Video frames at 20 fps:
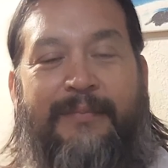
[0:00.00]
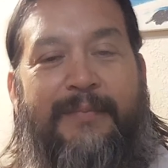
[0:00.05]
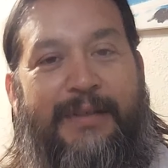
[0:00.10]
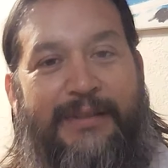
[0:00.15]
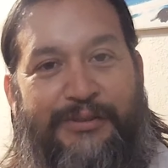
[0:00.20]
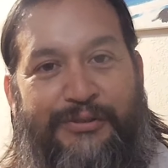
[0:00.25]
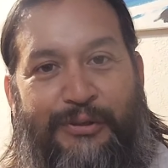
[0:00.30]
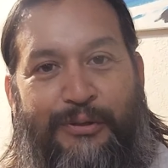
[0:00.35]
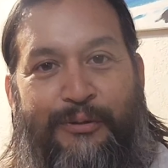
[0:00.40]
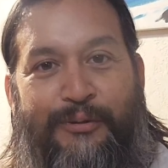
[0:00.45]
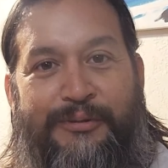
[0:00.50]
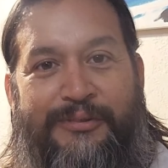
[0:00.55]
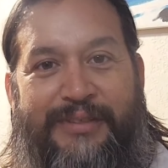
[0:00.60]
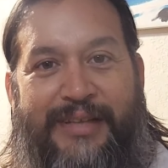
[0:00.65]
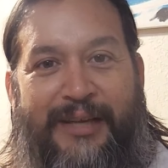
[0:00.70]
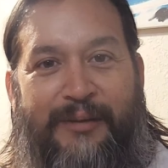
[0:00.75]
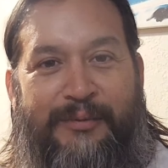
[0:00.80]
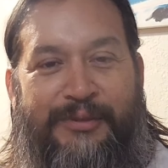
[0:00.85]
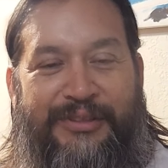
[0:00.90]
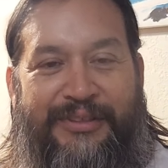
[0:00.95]
So who's
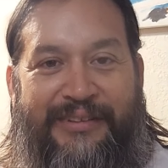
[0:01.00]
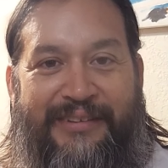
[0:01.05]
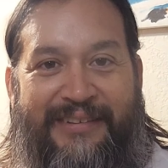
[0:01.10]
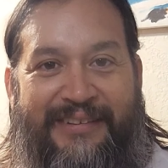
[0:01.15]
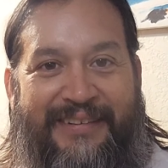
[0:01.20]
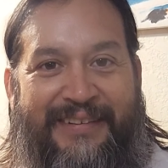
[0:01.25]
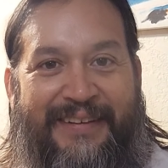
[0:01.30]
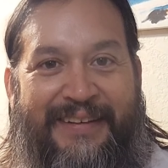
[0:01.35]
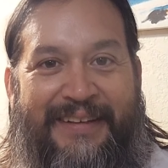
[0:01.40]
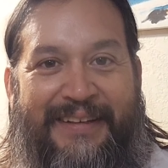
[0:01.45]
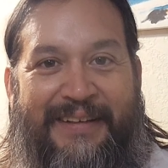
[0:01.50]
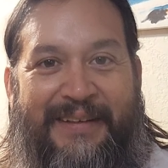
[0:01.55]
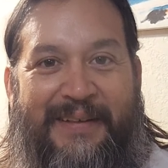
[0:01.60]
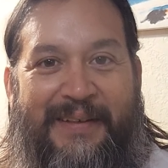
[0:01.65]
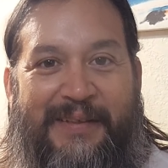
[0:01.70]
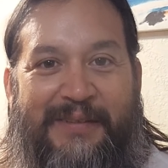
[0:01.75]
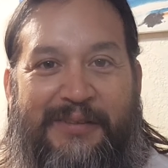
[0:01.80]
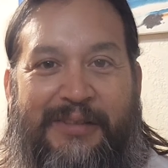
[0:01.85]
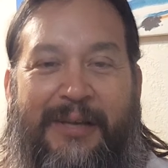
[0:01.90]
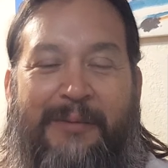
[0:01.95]
Samson?
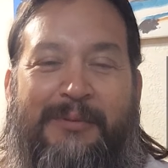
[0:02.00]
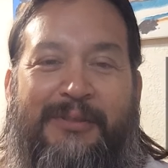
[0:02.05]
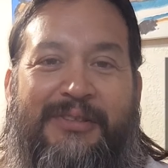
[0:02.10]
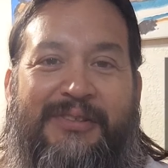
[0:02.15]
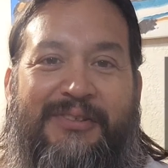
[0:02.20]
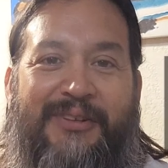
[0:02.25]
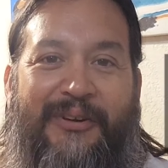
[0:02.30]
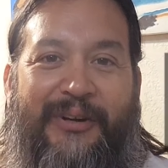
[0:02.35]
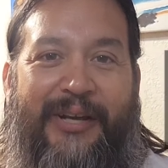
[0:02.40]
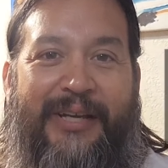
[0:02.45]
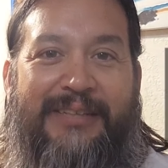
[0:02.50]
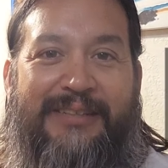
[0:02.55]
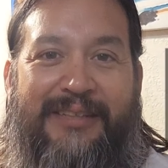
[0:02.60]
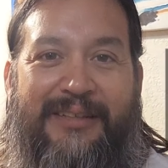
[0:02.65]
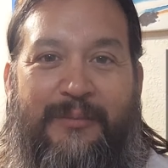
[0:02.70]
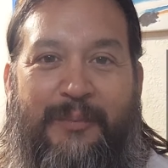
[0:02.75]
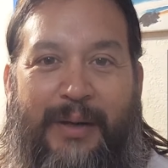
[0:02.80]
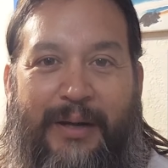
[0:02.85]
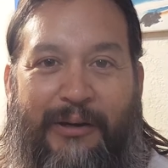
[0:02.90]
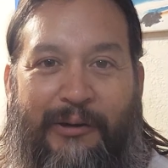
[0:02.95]
Samson's our
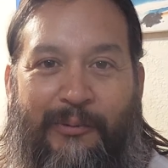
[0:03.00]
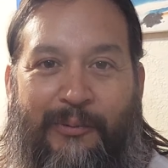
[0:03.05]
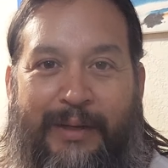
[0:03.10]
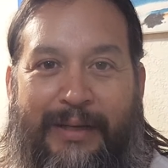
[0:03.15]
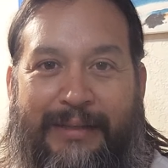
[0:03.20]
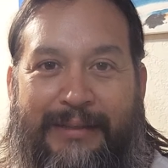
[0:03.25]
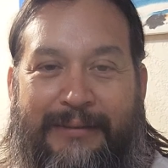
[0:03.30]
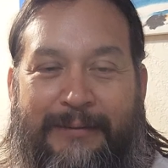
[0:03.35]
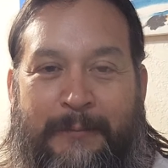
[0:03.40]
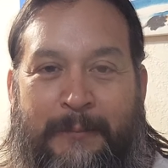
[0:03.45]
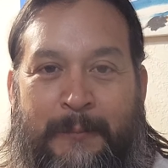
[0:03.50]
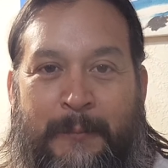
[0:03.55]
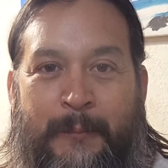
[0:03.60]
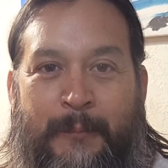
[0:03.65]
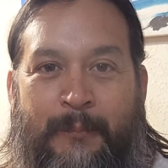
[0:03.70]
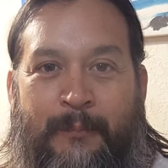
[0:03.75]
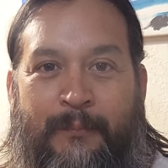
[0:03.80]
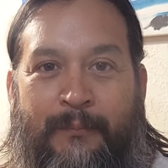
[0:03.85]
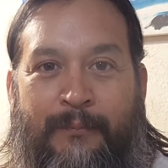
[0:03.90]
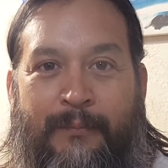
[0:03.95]
18 Power Wagon.
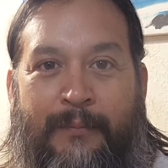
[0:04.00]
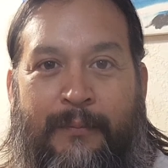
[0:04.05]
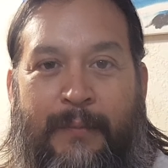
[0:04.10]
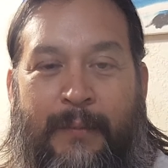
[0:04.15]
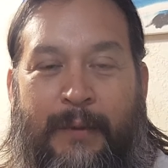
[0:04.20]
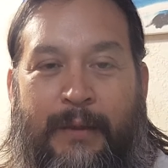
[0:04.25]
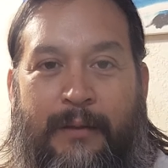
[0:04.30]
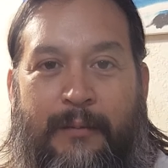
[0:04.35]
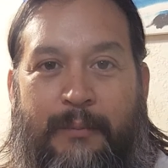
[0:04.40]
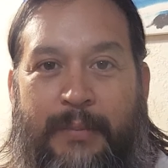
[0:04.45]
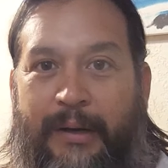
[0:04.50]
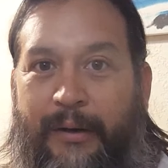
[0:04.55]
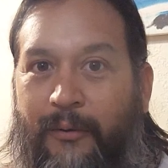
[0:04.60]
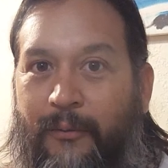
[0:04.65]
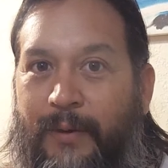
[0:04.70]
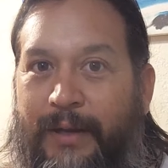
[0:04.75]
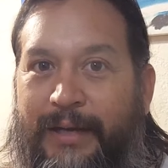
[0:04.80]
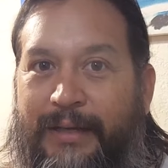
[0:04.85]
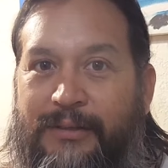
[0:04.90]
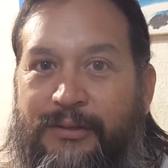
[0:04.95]
Power
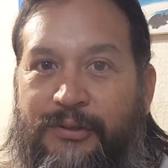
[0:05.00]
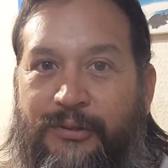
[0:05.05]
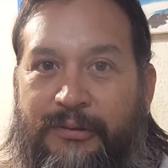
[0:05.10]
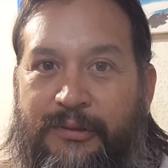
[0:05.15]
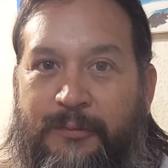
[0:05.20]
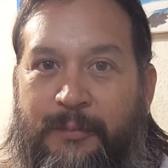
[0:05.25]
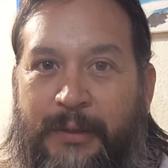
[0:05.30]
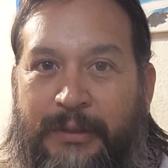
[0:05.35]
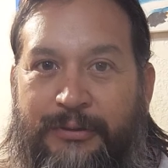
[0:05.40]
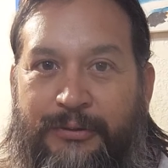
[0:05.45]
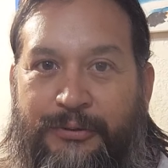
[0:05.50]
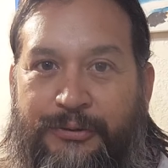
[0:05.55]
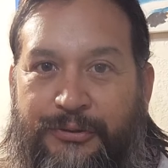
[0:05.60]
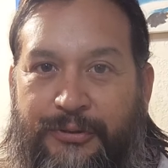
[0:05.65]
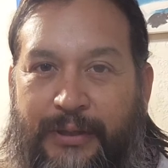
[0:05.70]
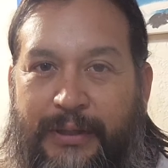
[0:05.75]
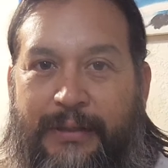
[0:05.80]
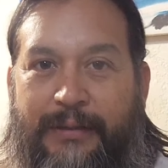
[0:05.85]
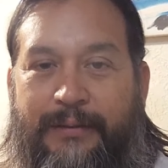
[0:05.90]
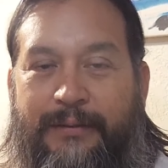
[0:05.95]
Wagons are a special
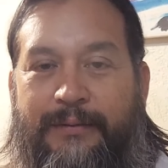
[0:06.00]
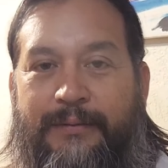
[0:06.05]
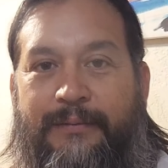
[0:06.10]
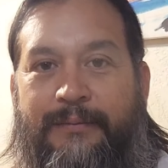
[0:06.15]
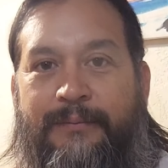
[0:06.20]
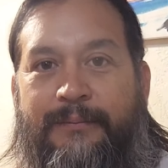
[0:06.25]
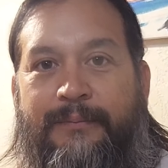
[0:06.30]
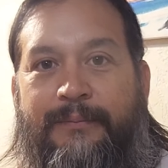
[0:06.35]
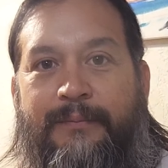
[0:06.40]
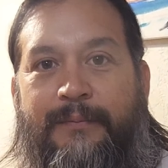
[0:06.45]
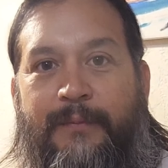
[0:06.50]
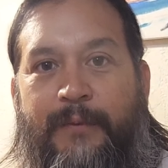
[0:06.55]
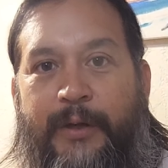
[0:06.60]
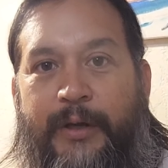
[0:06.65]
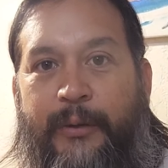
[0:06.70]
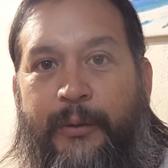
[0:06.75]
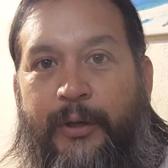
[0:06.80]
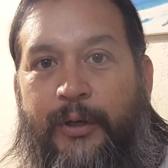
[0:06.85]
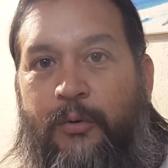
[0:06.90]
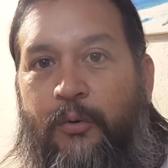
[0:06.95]
truck.
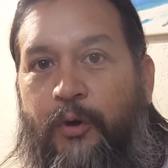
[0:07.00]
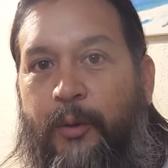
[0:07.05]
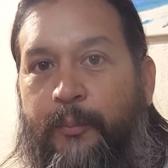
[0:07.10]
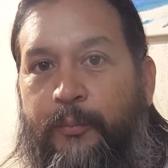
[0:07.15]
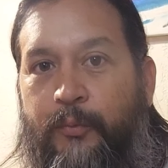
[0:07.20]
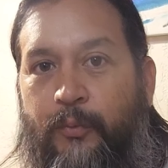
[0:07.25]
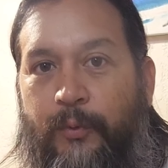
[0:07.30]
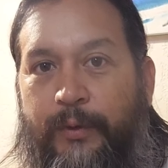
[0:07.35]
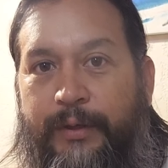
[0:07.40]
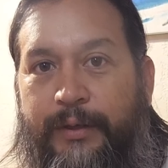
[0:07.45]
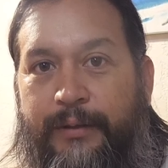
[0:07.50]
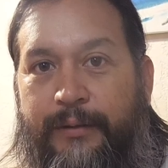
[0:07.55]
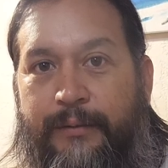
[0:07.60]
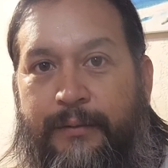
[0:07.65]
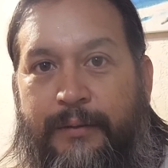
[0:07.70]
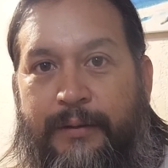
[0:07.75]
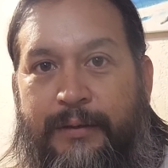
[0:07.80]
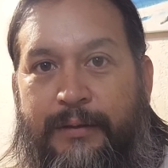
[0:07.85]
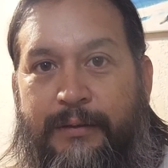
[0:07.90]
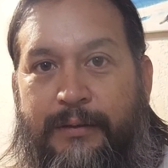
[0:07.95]
They're equipped with
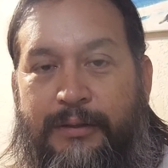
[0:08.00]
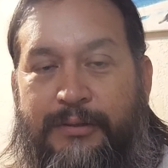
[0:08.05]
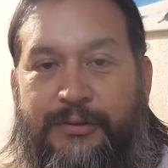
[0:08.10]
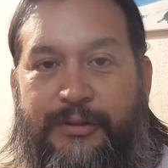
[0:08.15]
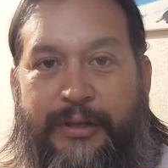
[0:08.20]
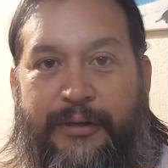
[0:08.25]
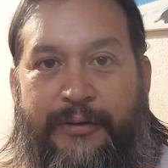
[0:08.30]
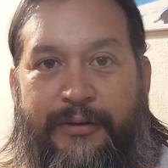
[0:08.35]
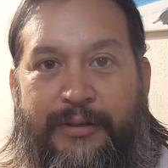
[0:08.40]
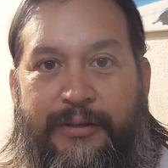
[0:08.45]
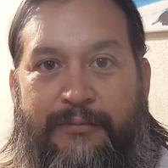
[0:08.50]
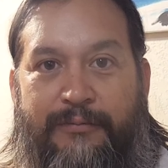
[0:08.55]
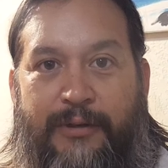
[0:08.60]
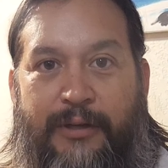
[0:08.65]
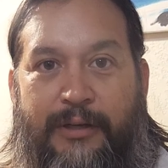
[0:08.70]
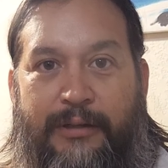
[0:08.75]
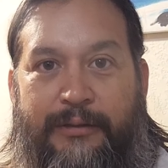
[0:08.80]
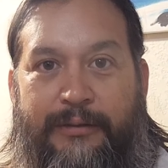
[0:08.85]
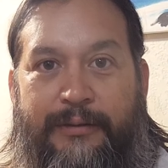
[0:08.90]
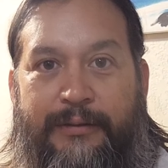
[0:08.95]
a center diff
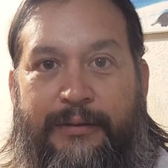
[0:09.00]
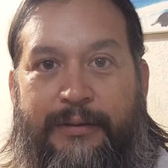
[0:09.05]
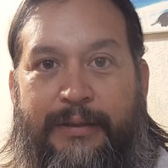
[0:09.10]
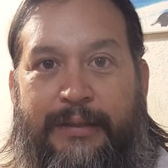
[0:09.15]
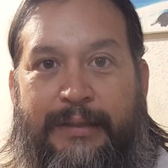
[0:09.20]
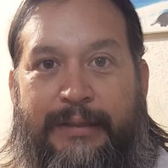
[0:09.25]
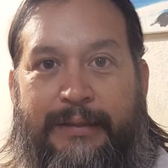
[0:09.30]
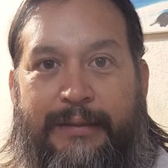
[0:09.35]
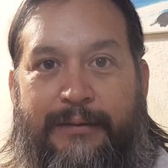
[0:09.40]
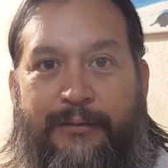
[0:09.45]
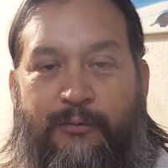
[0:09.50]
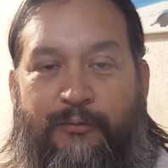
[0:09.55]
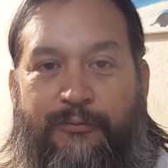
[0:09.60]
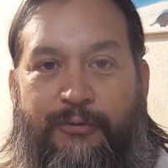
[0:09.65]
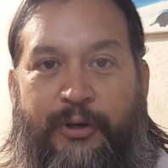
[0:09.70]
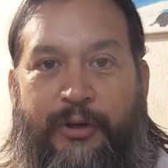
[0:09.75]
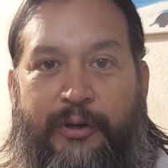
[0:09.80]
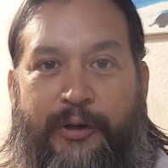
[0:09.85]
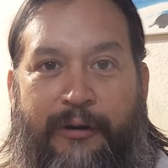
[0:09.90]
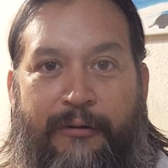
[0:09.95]
locker,
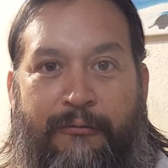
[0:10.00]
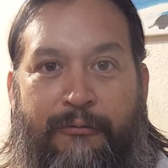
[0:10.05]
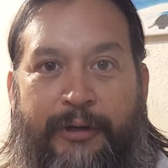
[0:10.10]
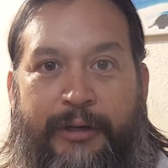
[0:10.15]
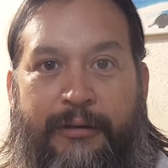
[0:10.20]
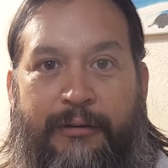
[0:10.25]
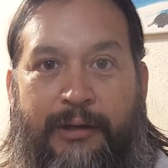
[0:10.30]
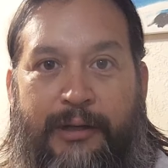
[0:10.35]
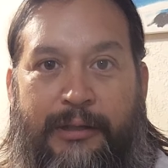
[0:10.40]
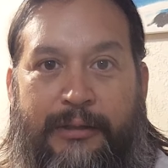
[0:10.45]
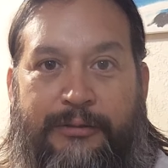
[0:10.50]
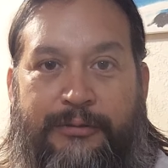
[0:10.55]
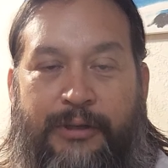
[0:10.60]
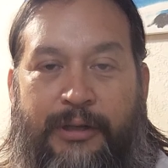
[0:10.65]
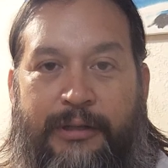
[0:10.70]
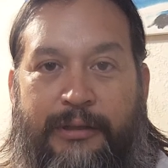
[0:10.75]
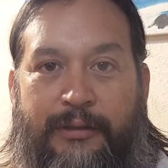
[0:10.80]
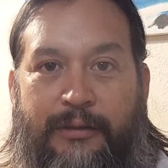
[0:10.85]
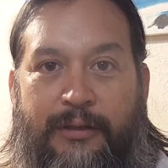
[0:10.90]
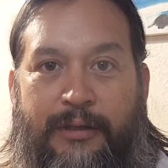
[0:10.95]
front and rear
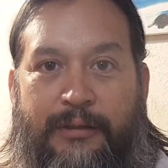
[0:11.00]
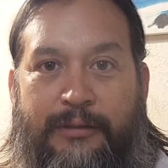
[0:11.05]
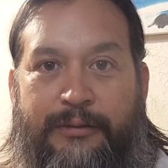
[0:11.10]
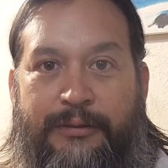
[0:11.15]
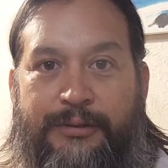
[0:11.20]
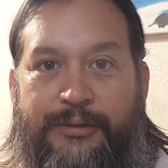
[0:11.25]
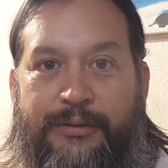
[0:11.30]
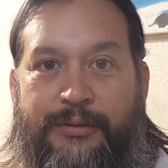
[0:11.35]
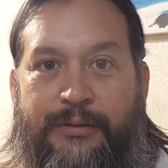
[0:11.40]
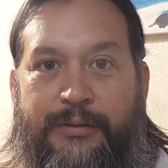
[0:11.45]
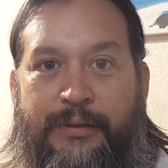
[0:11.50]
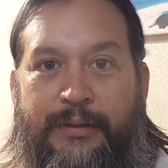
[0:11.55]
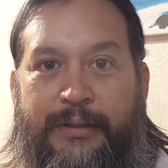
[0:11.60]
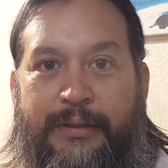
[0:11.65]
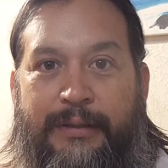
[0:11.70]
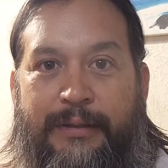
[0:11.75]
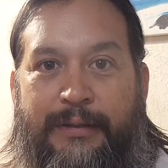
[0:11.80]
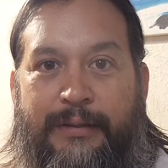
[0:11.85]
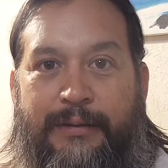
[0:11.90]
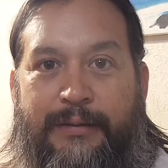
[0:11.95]
electronic lockers,
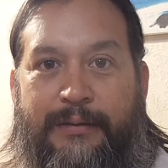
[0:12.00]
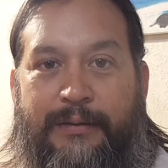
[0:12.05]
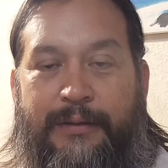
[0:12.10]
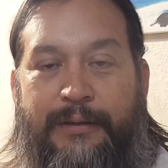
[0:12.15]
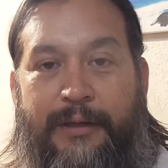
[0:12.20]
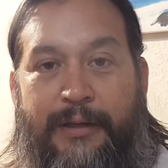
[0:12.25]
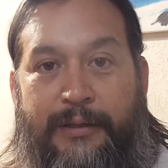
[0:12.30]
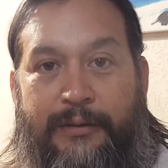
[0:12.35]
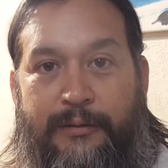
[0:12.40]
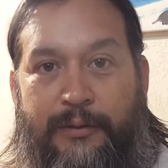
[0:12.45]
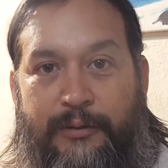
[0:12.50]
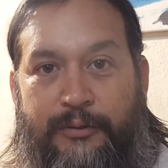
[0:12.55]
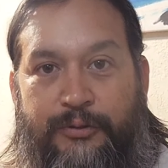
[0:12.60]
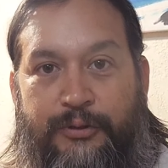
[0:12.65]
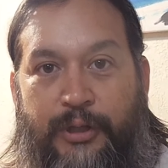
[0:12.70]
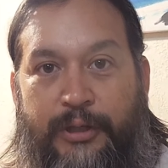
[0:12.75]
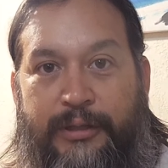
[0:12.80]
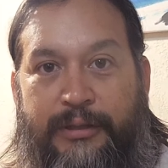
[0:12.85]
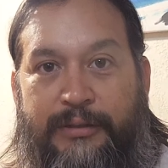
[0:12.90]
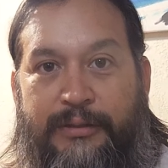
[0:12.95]
an
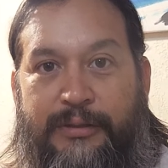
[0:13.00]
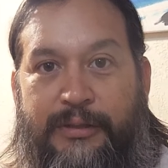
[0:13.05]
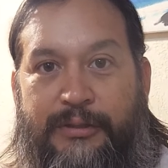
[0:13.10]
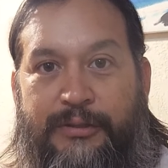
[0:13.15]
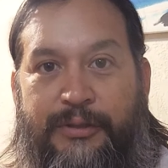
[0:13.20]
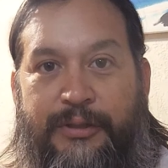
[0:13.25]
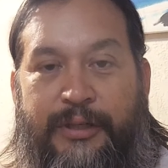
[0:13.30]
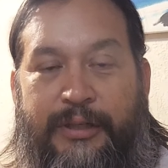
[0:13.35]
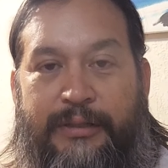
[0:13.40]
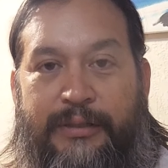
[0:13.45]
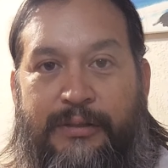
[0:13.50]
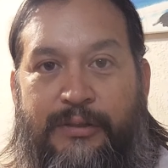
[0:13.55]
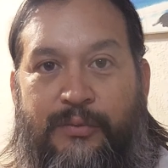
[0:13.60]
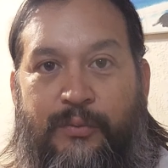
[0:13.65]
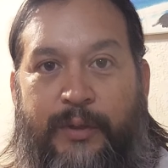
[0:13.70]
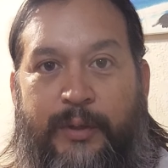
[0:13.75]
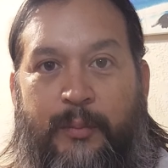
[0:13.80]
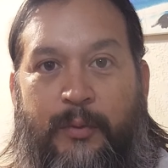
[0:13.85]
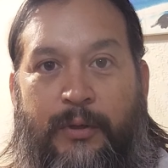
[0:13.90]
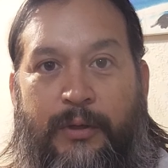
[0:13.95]
electronic disconnecting
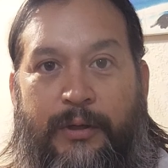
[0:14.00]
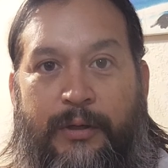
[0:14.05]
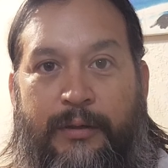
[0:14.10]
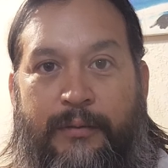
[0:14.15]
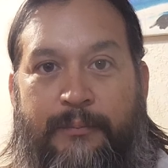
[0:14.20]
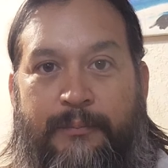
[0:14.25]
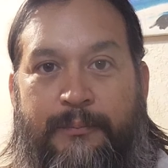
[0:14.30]
sway bar,